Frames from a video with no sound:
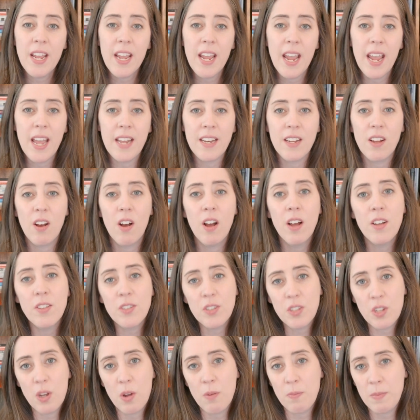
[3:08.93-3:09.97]
and it
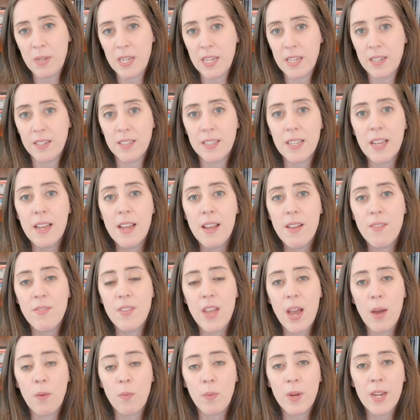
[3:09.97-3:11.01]
also means
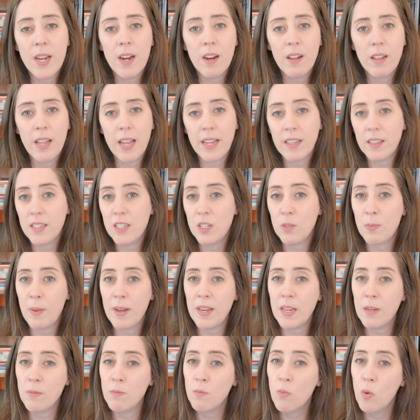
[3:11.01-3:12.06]
that we are likely
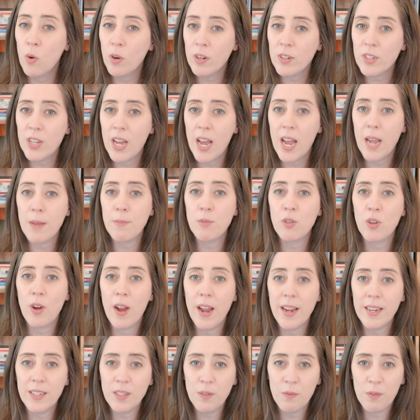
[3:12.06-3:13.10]
spending more time
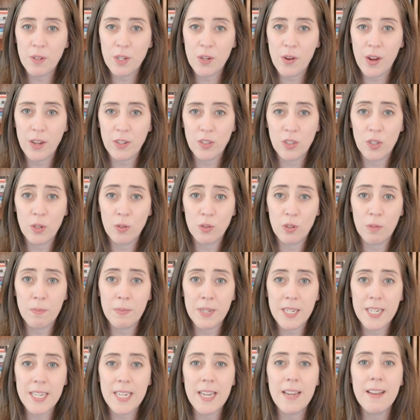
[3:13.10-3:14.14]
trying to figure out social
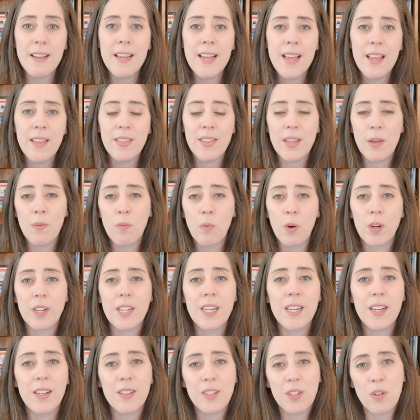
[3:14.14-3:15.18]
media than
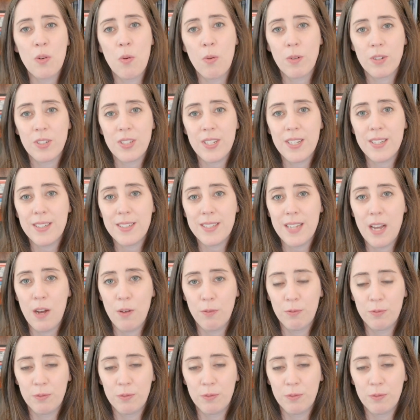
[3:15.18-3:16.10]
working on the course itself.